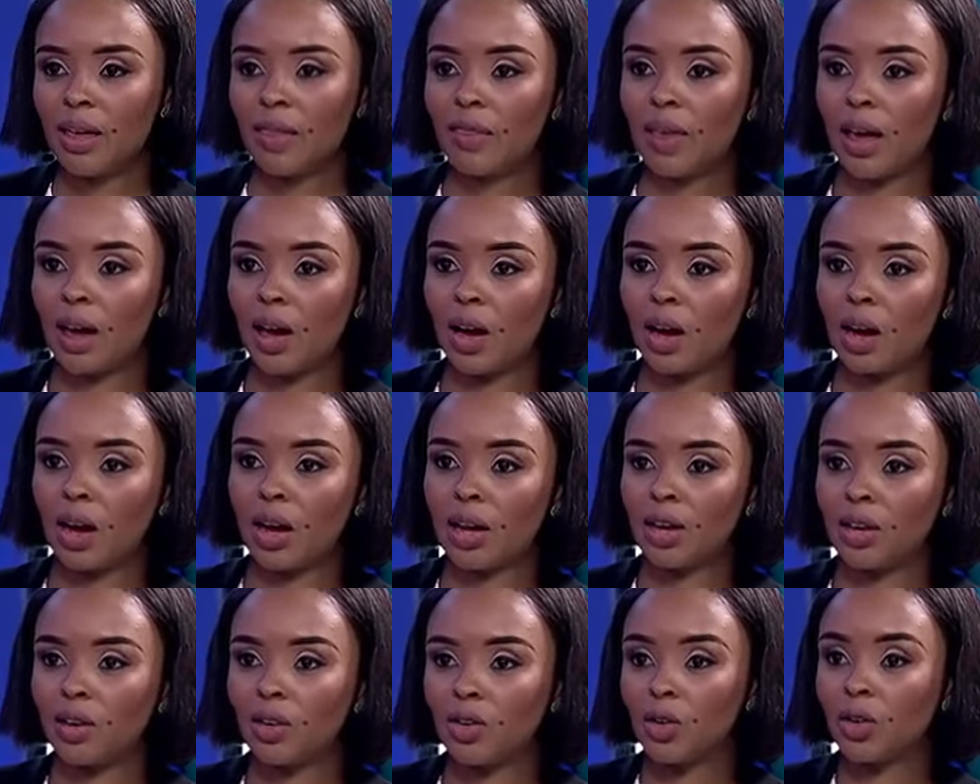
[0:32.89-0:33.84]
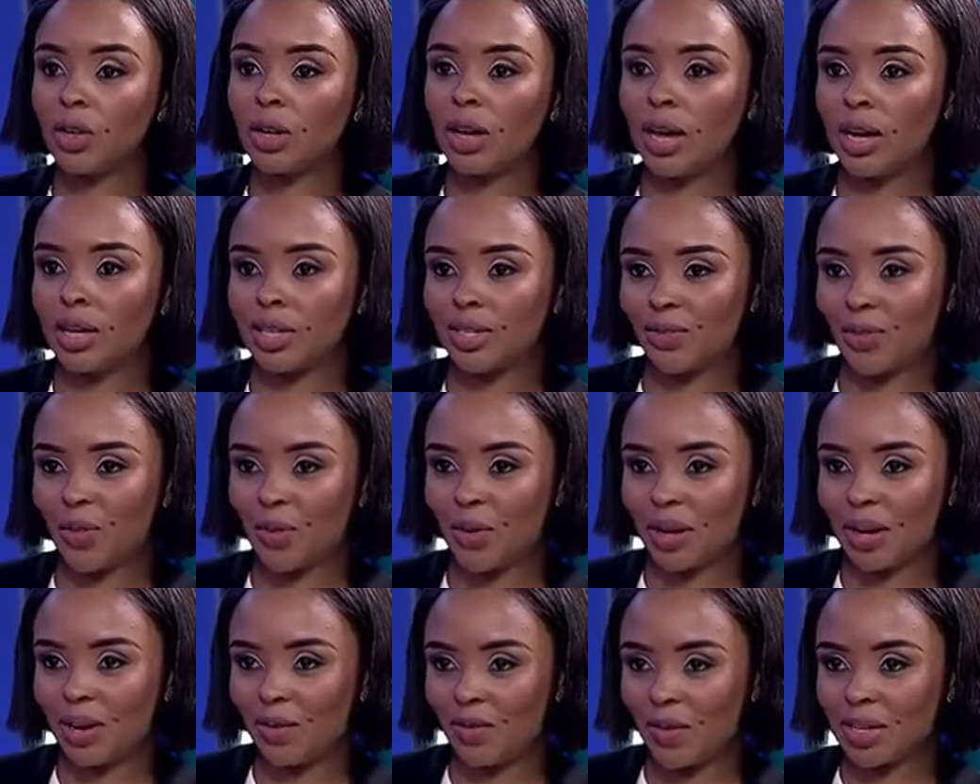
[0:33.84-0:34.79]
they're a good case for
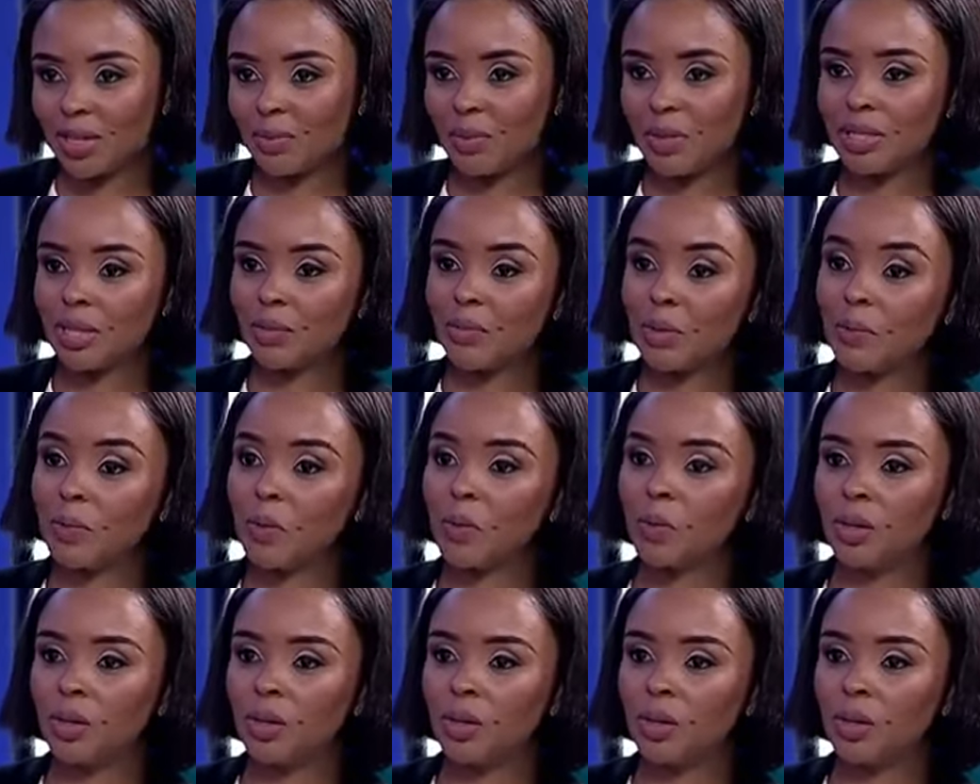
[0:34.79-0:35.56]
an investment, and people